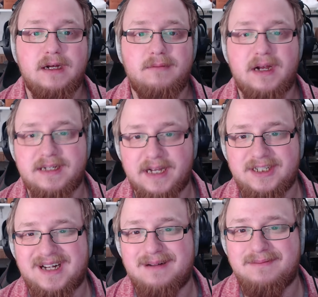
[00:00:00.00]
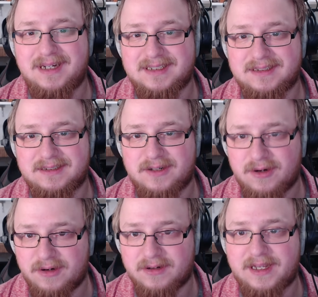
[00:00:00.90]
My day job doesn't
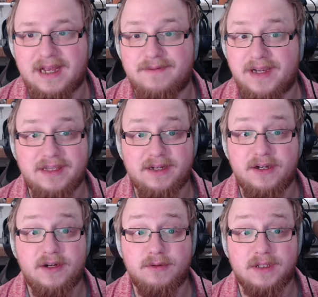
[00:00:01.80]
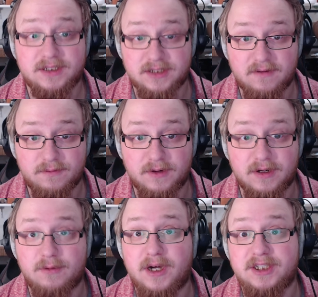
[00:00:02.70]
currently have anything to do with the software
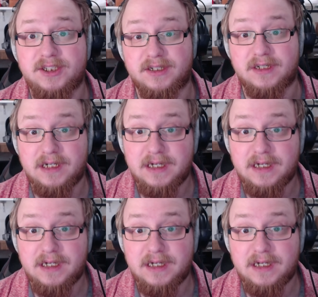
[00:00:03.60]
in question.